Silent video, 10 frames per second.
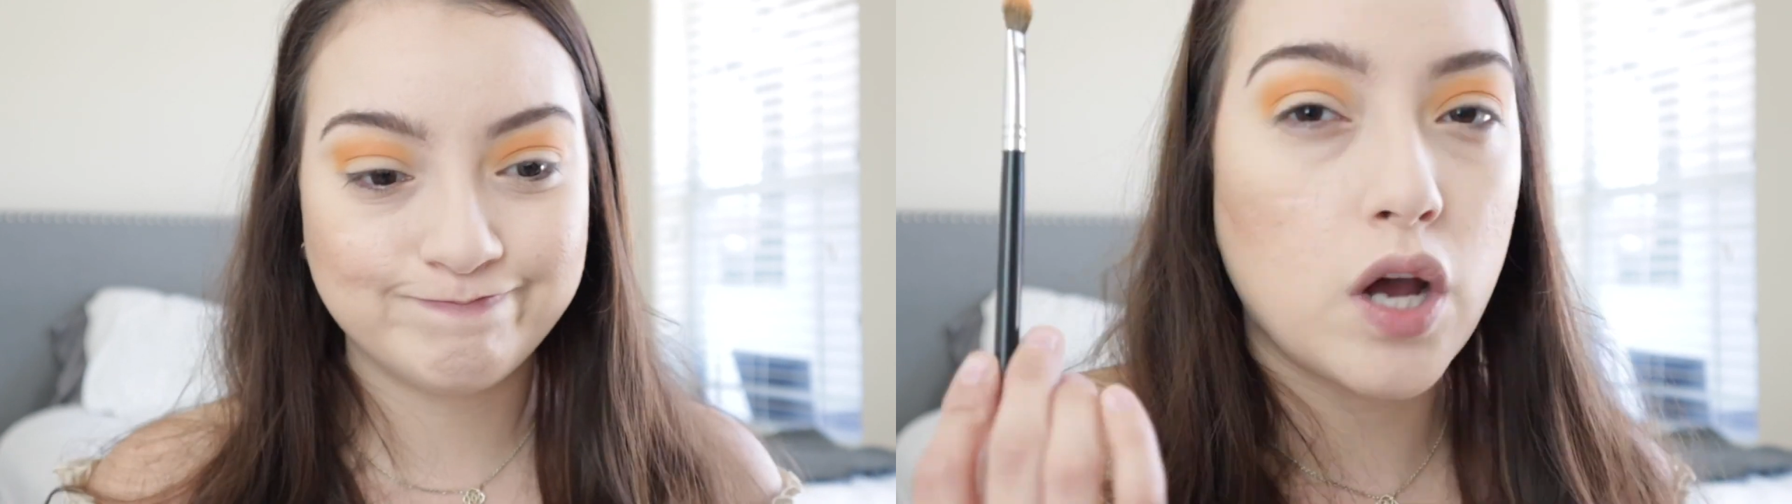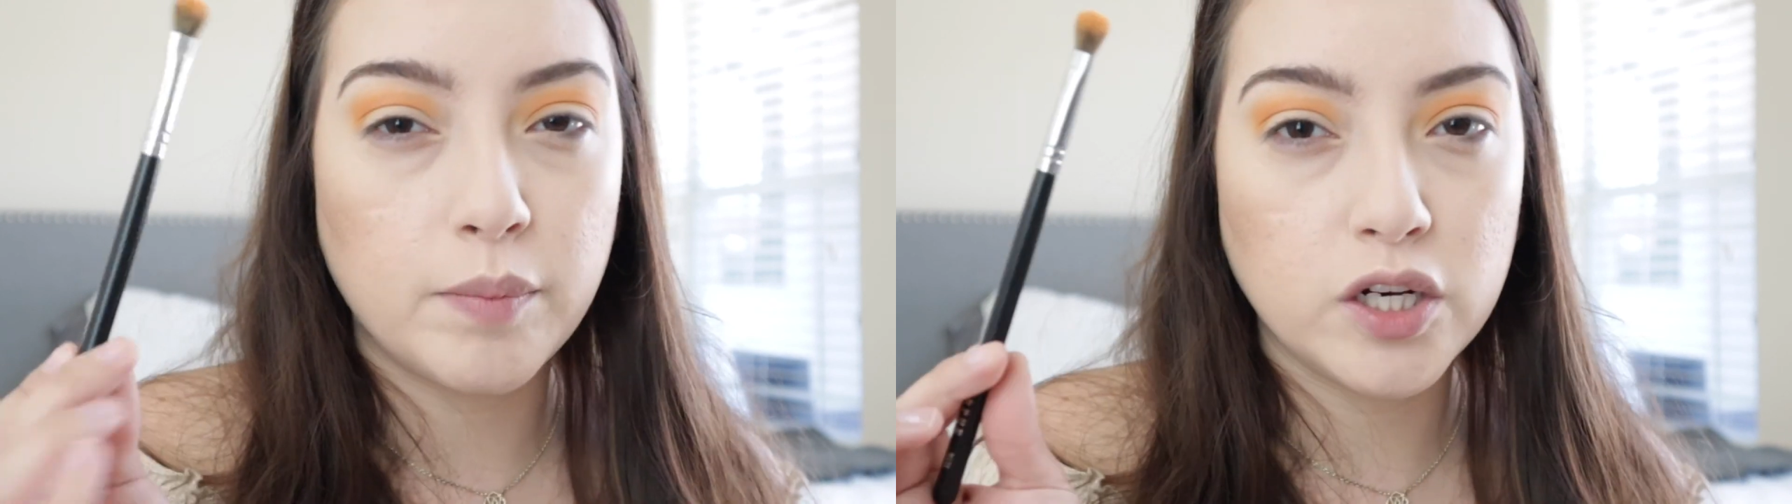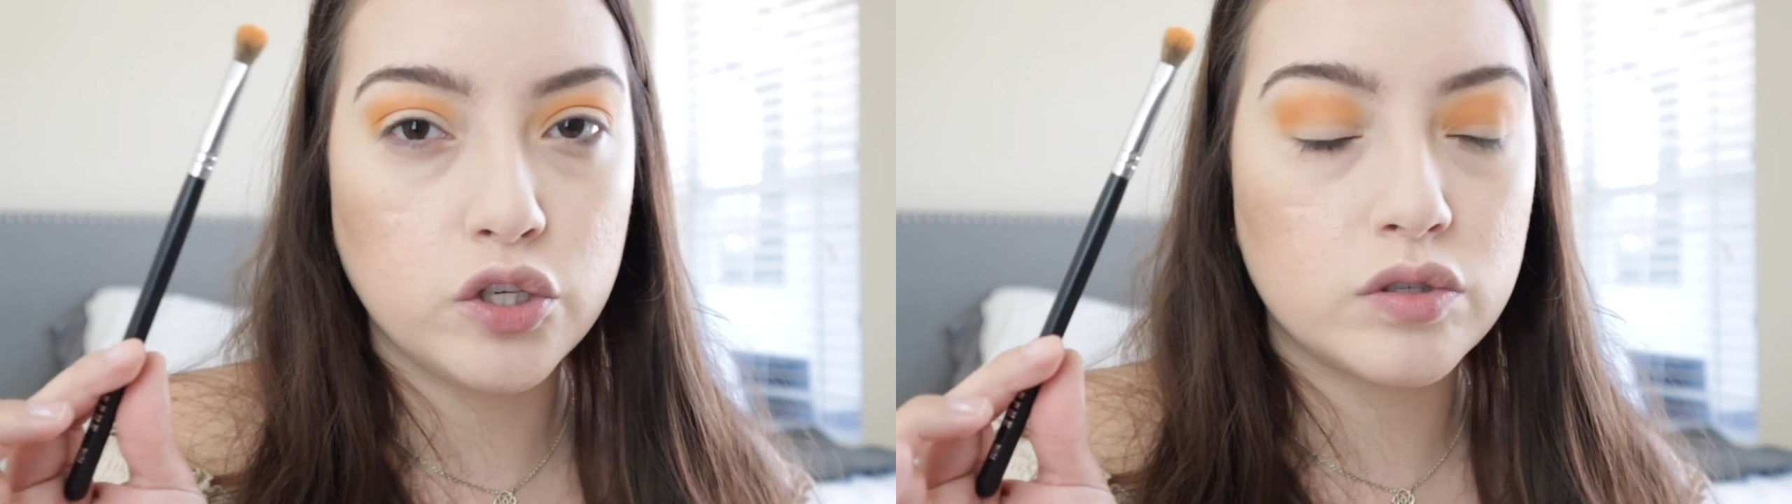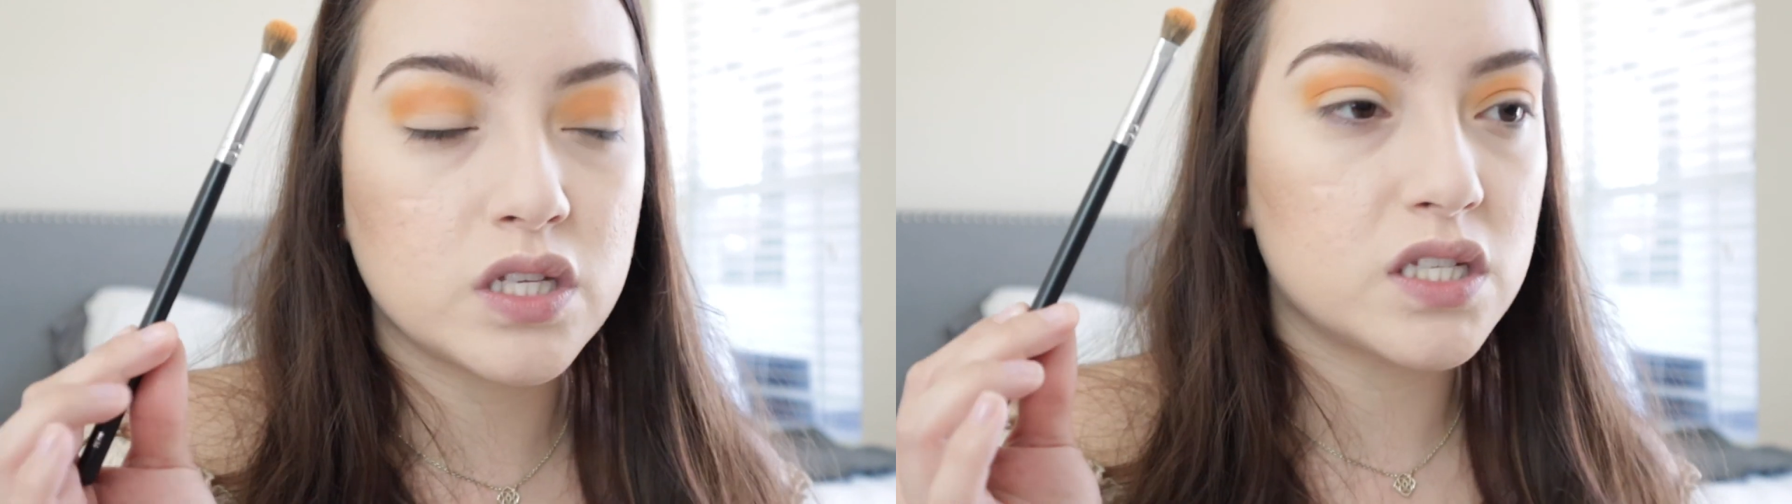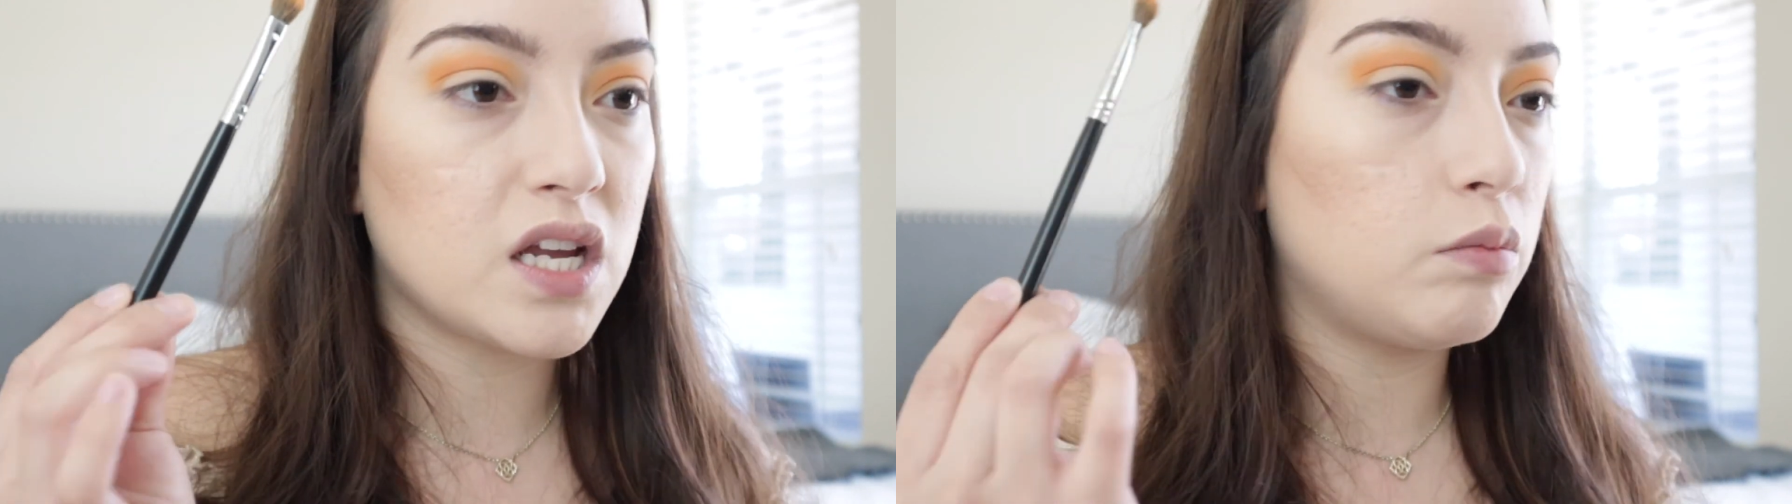I'm gonna use
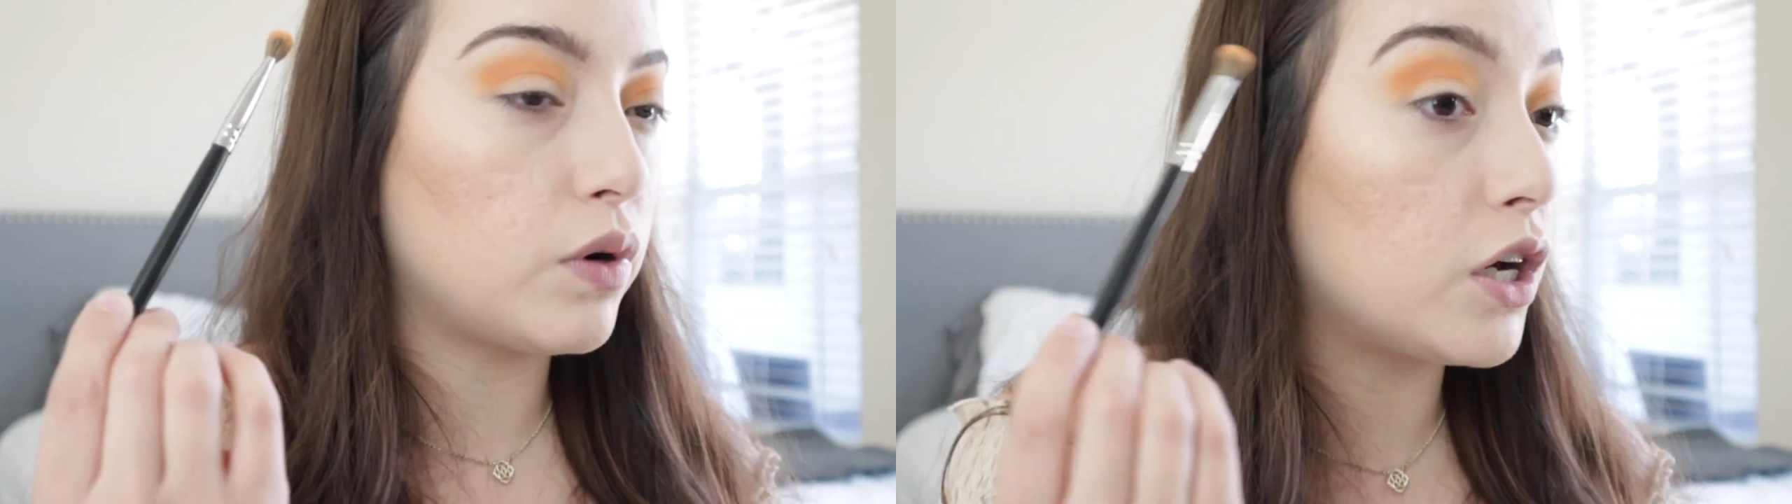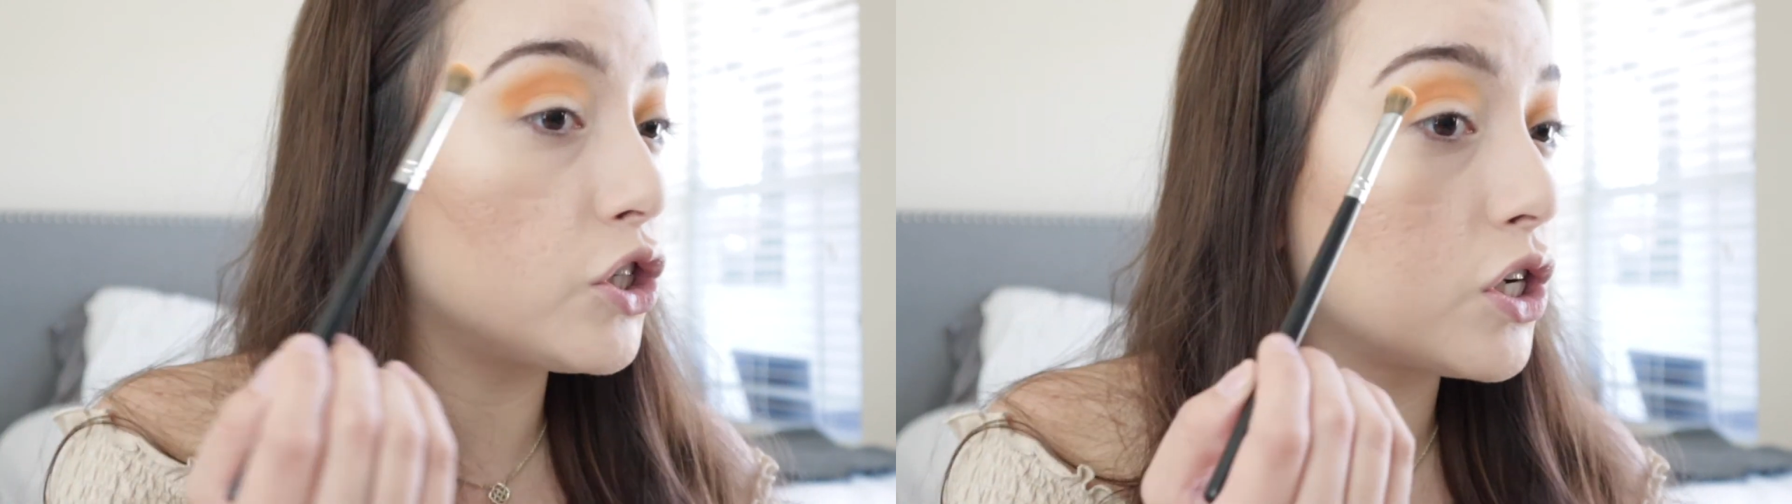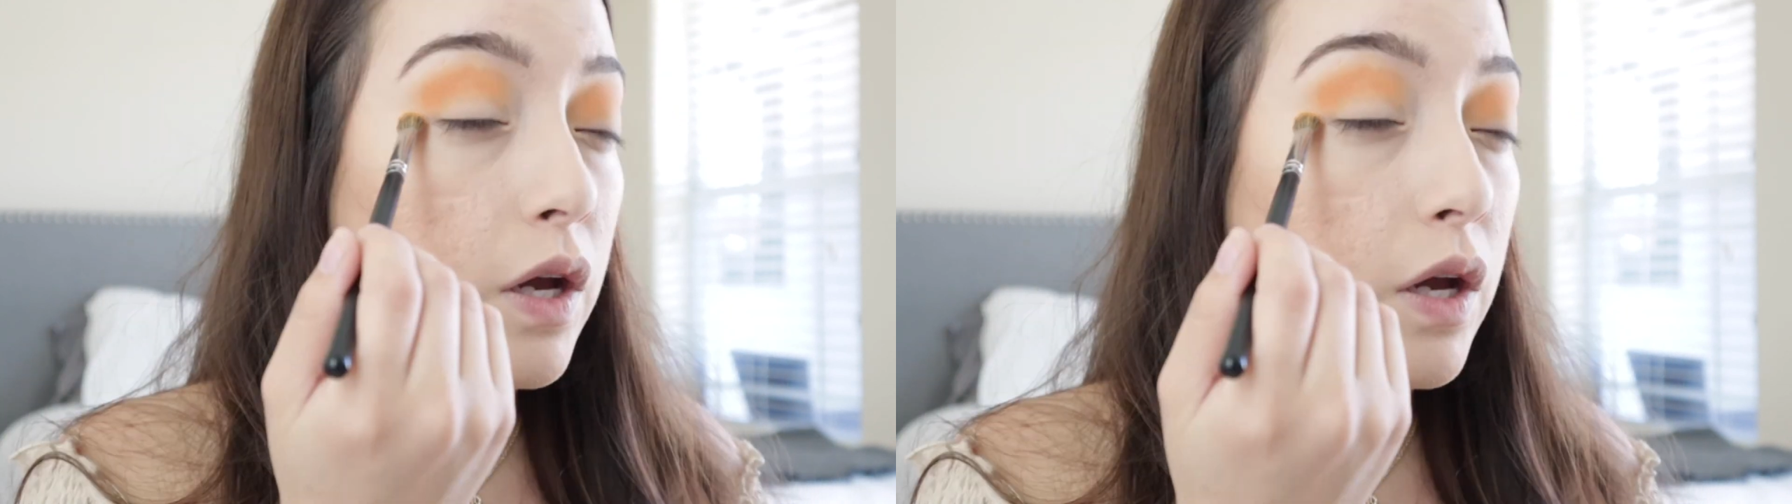the same brush.